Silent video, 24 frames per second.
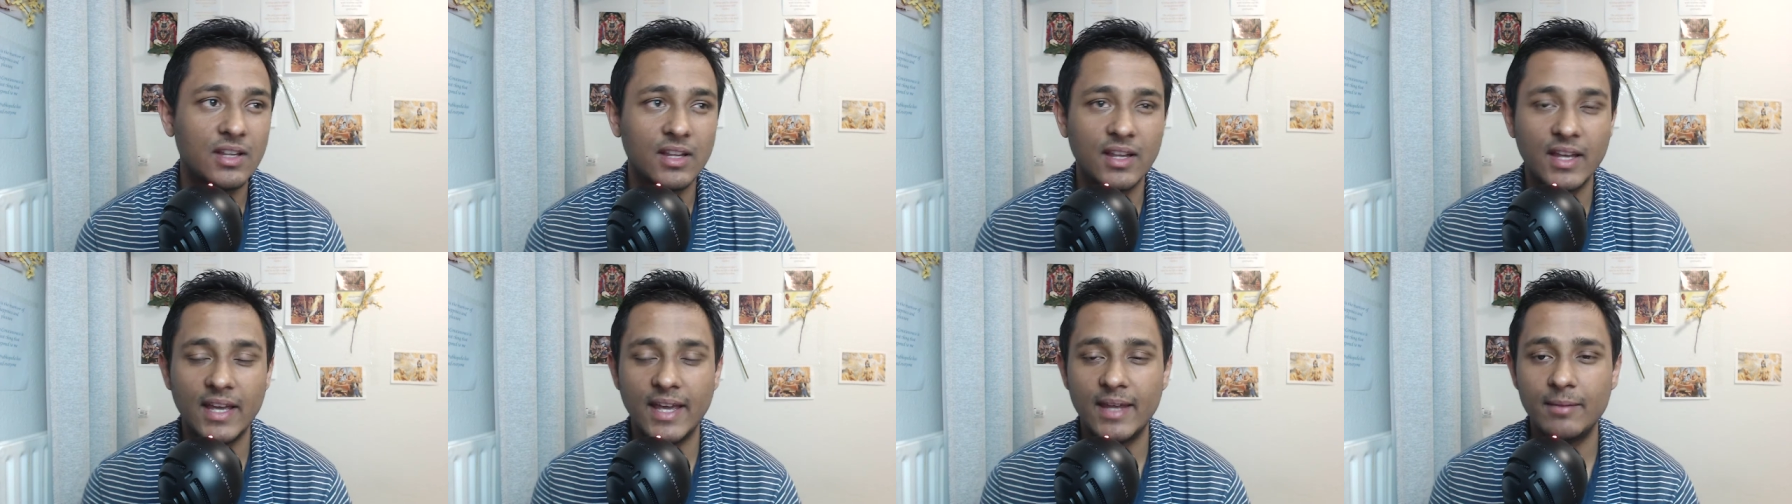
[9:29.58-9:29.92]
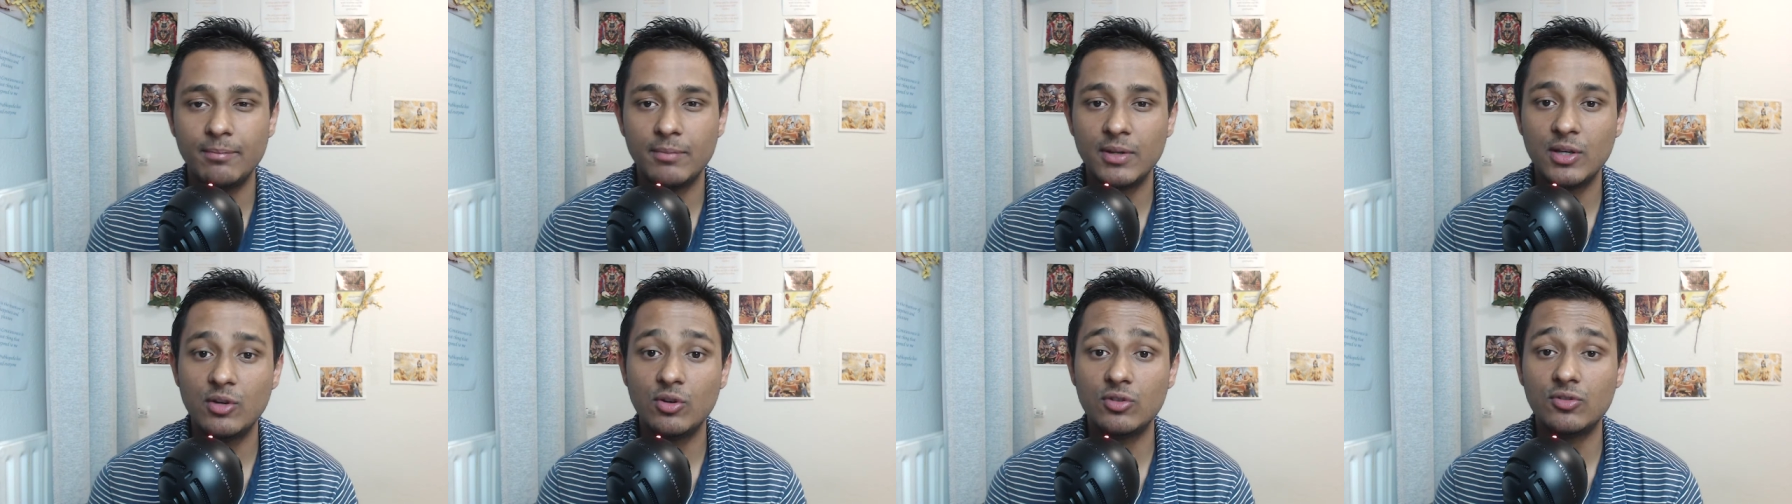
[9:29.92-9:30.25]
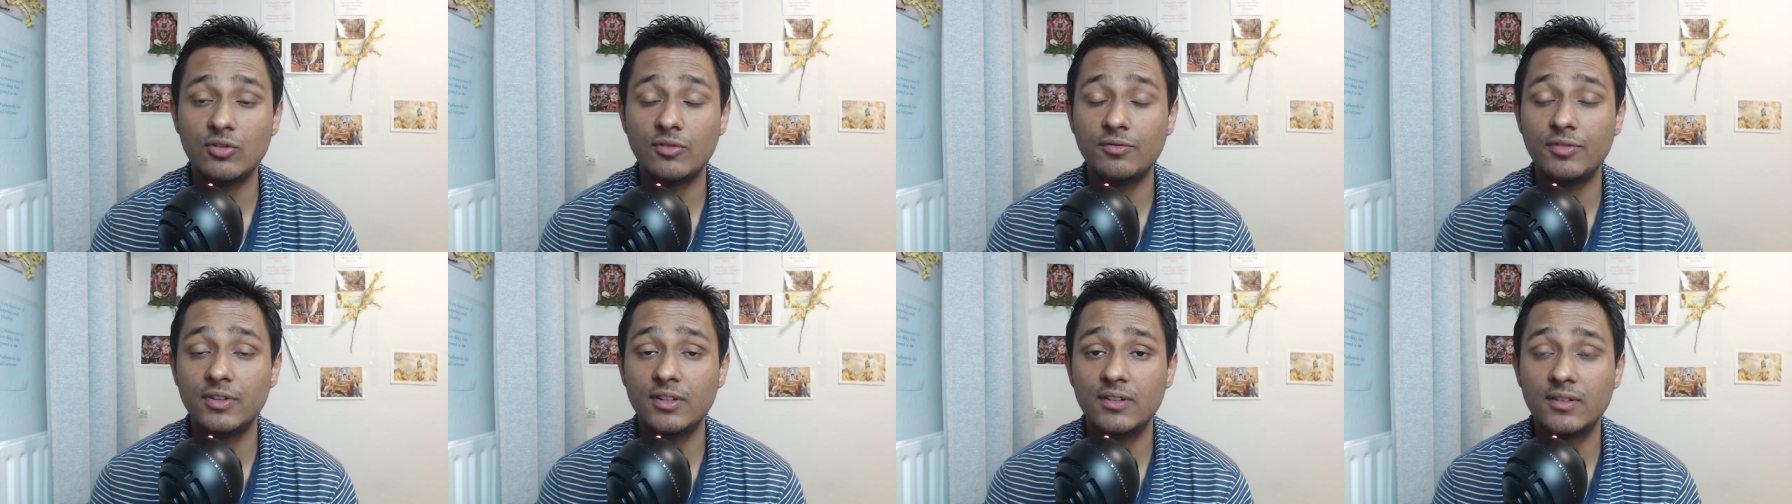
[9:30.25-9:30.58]
And because
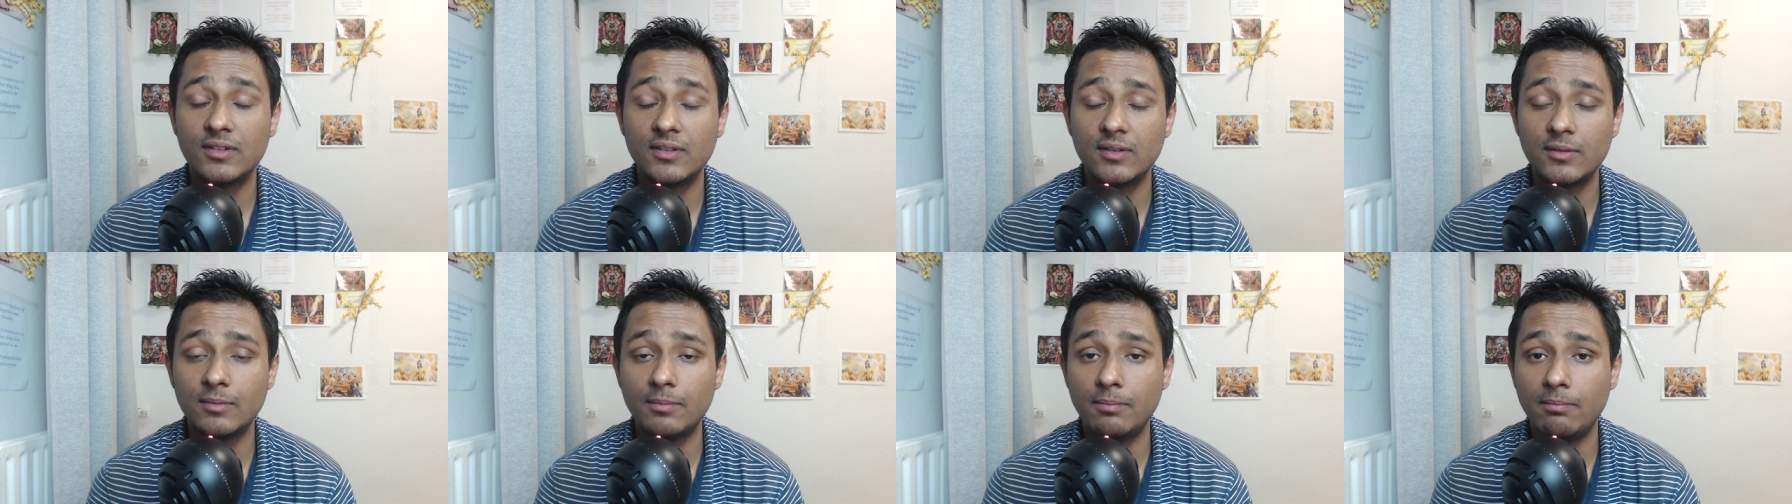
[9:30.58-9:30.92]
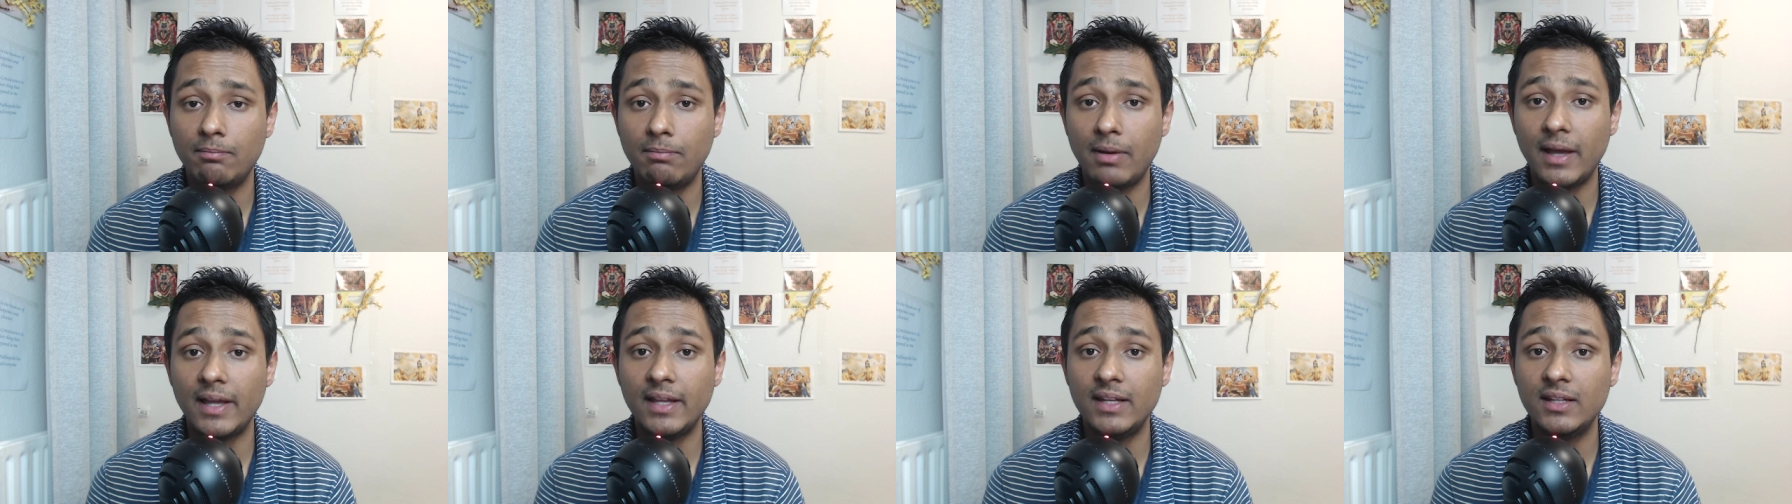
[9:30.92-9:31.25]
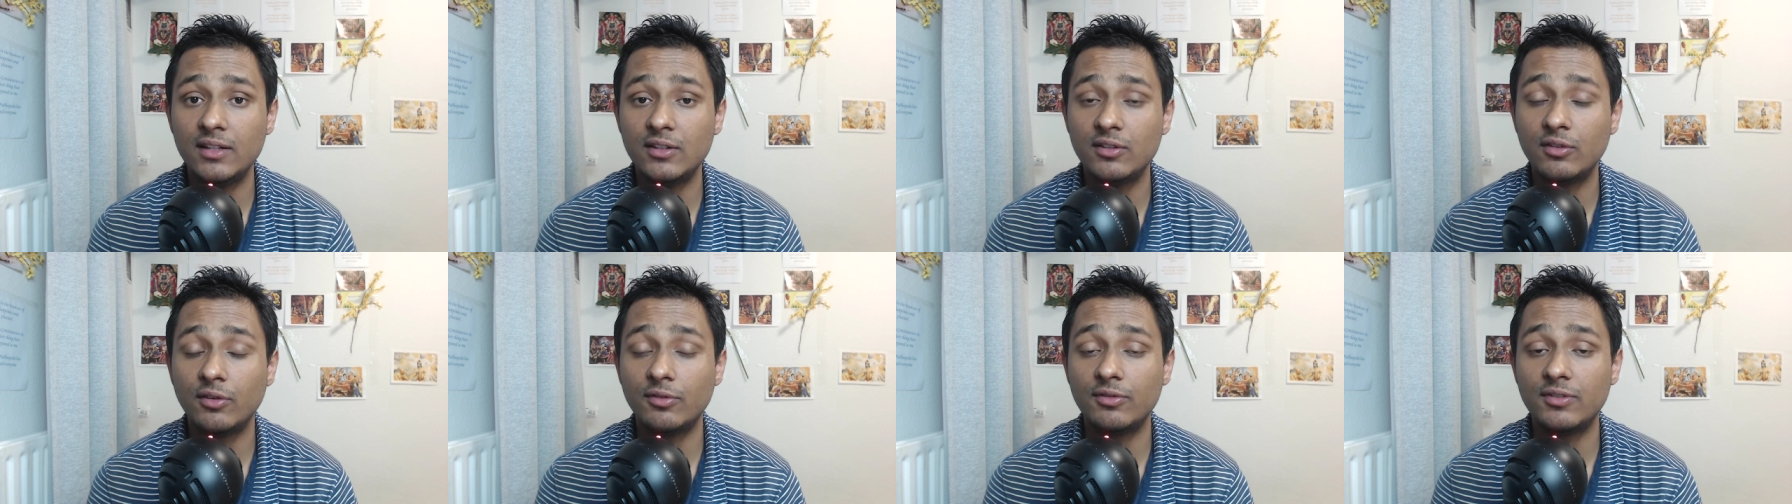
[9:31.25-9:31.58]
of his
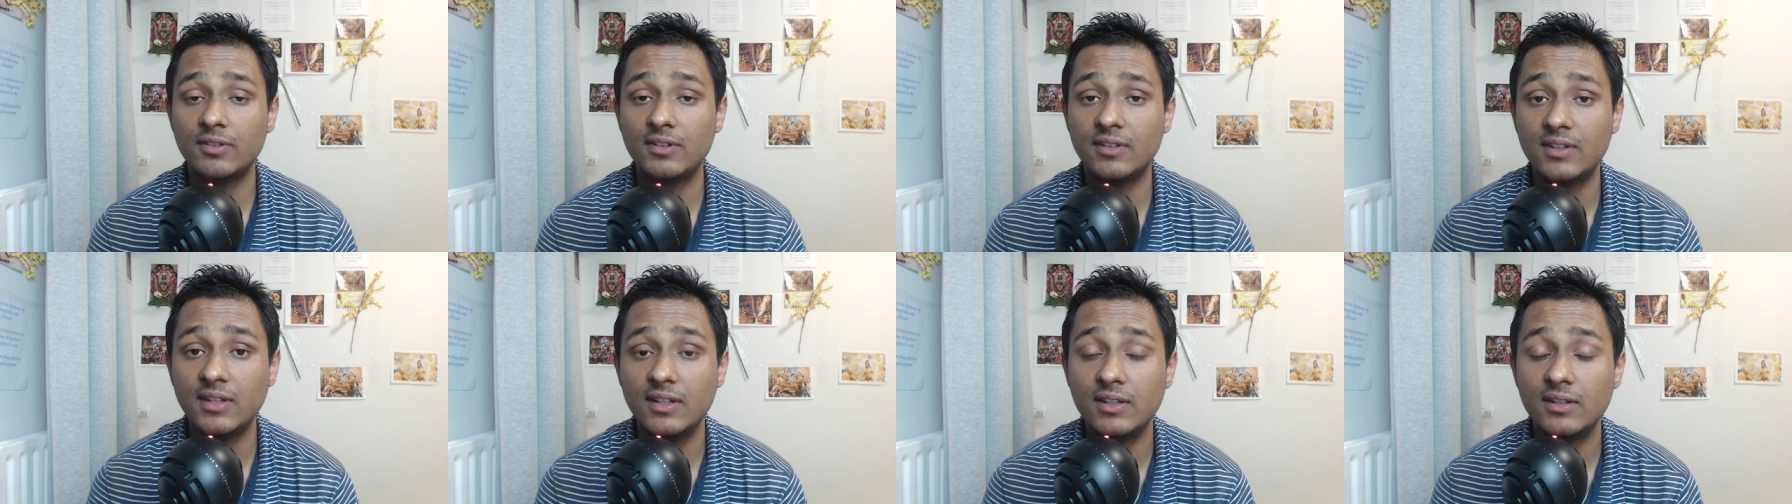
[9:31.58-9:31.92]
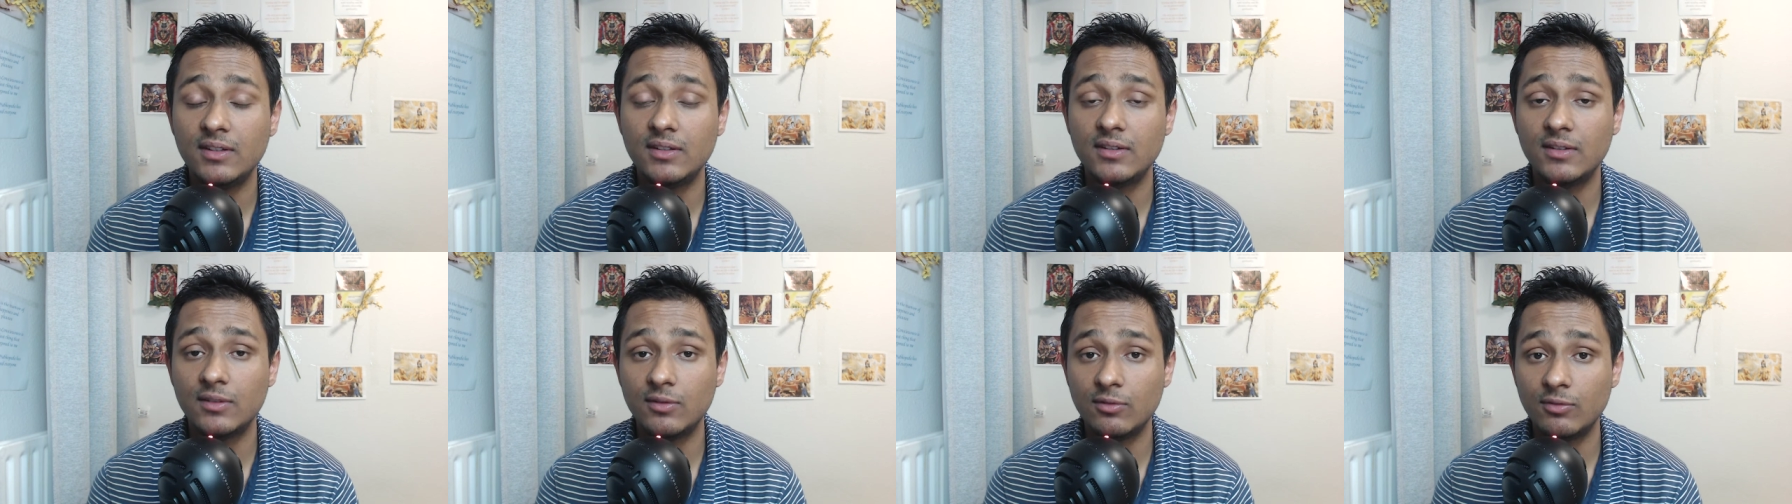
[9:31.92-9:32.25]
piles of sins